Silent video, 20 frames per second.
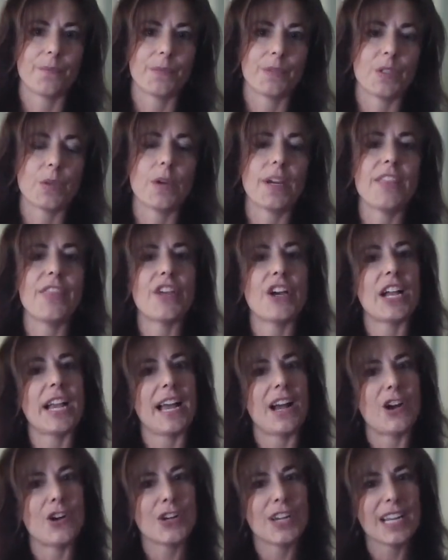So I thought,
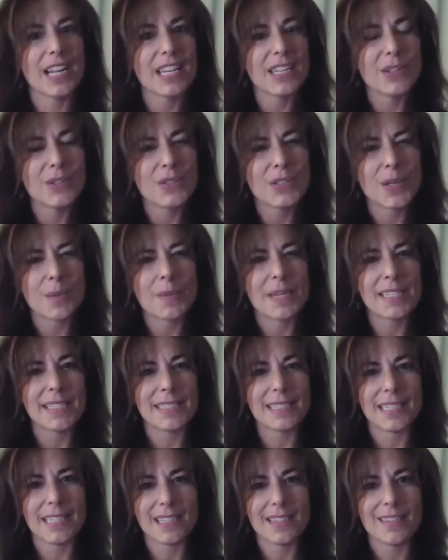how could I use all my
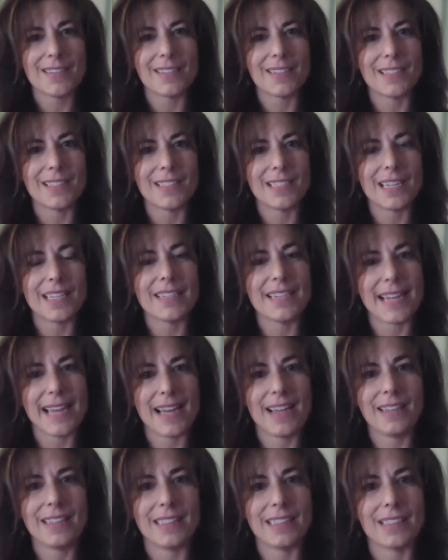skills and
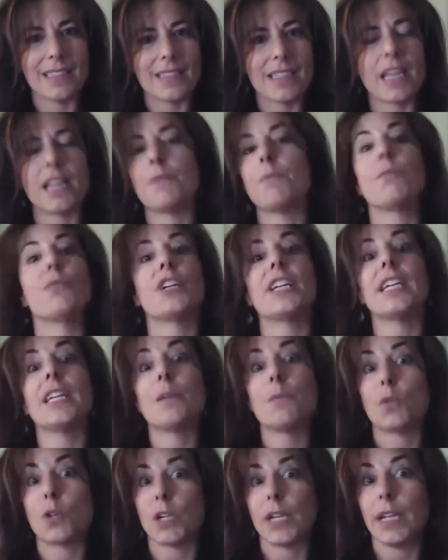talents and bring
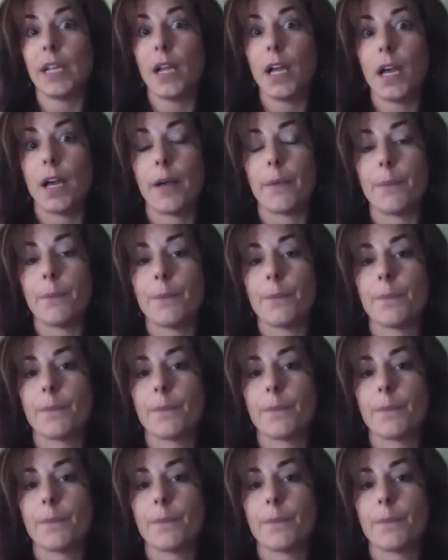in more income?